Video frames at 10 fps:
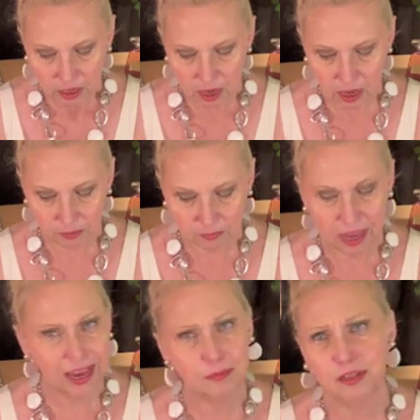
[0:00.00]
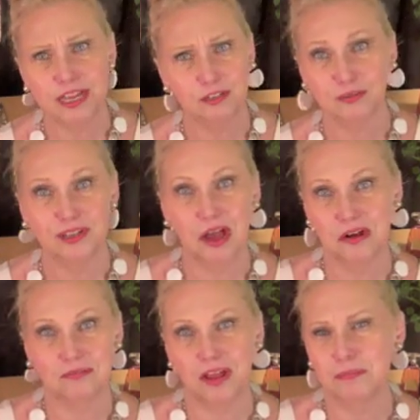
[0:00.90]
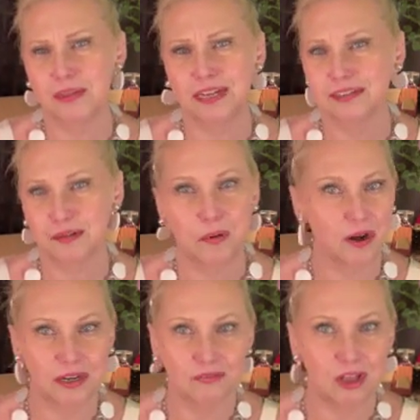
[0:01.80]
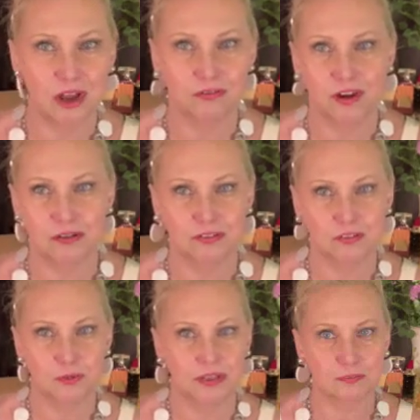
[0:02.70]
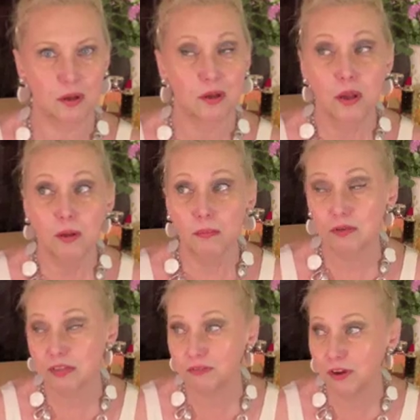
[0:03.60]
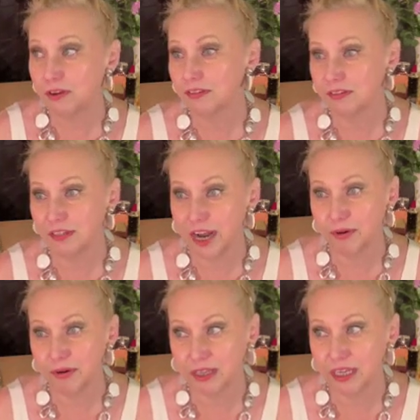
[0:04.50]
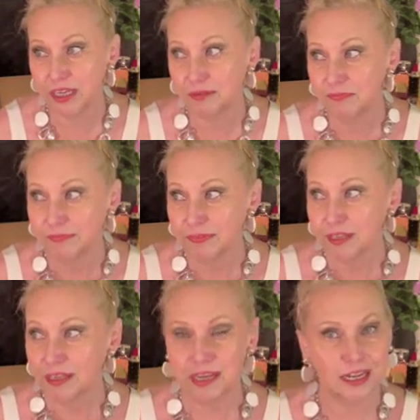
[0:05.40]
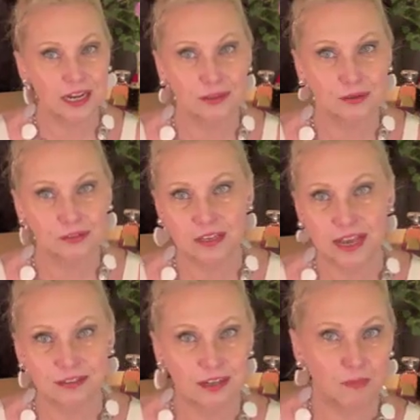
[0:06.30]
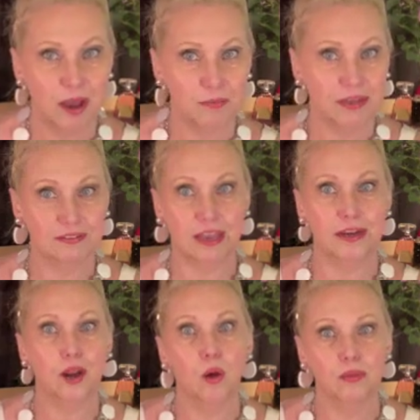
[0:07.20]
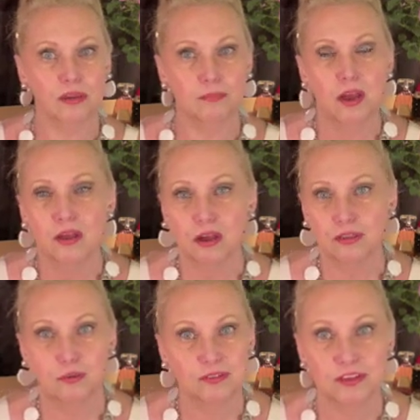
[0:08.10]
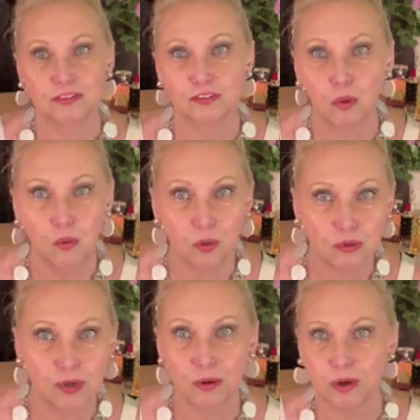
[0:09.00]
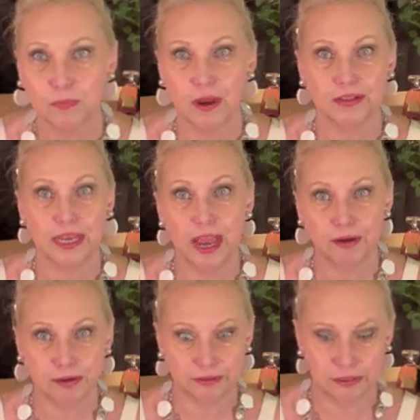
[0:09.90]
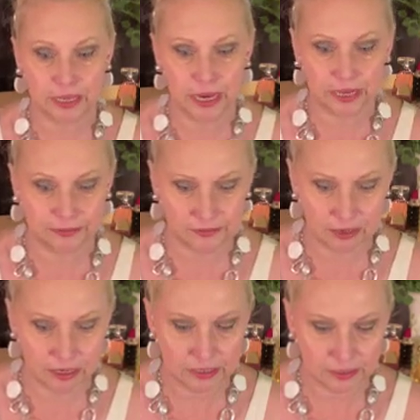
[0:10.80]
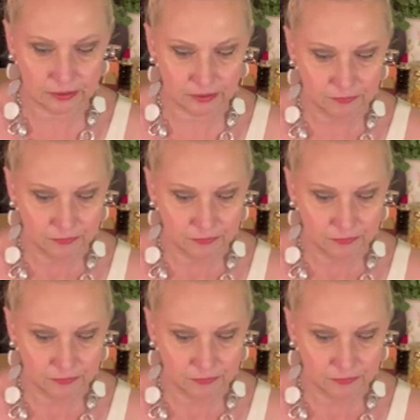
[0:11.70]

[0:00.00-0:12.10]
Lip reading: I am late to I'm late to the party of a lot of fragrances because most of the fragrances that I really can get enthusiastic about because I know them are the ones I sold when I worked behind the counter in the late 80s and 90s.